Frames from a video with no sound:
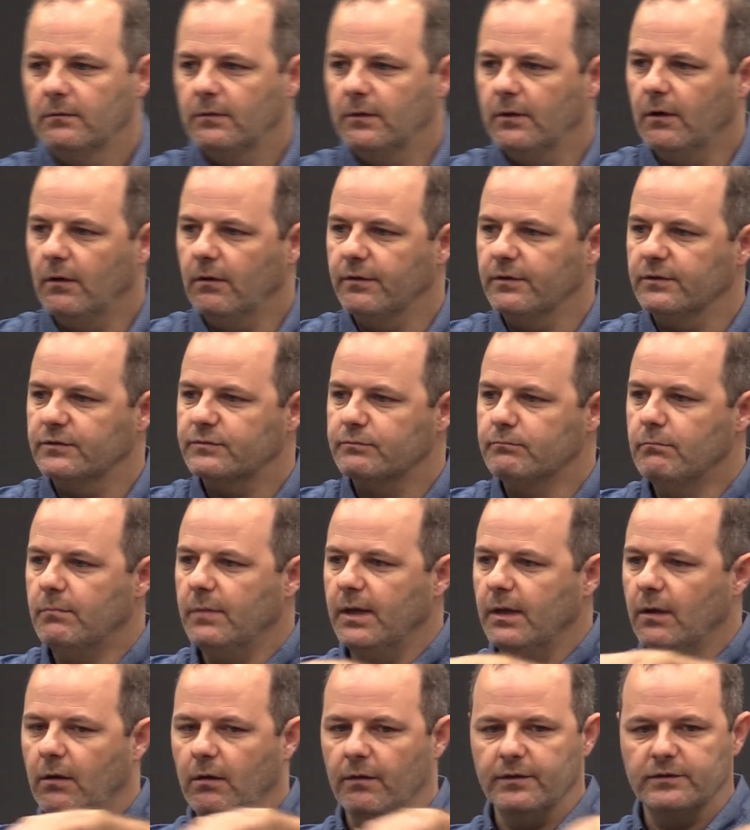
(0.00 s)
this
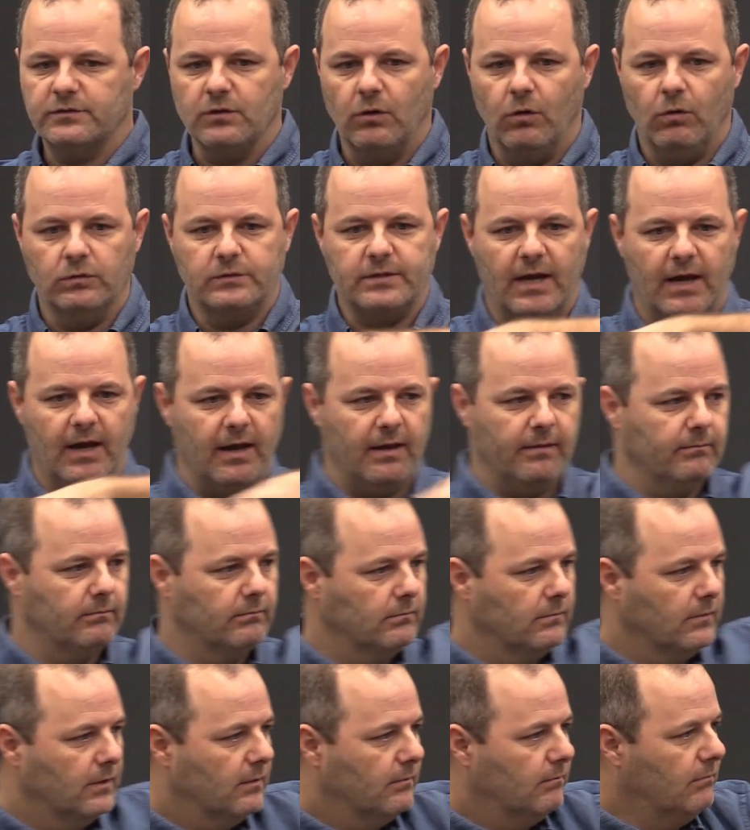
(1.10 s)
mill, this
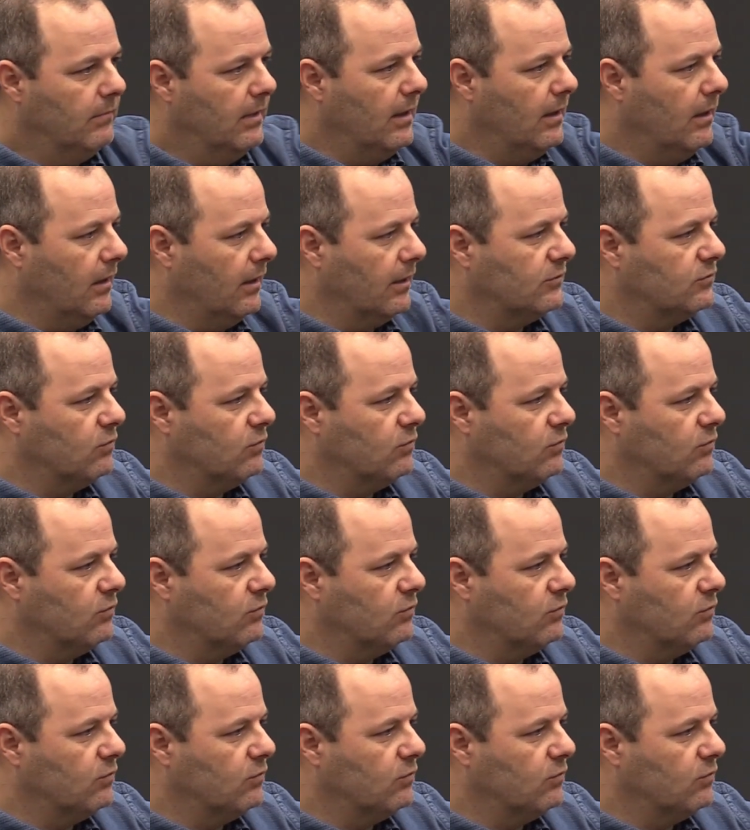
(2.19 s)
old-time mill.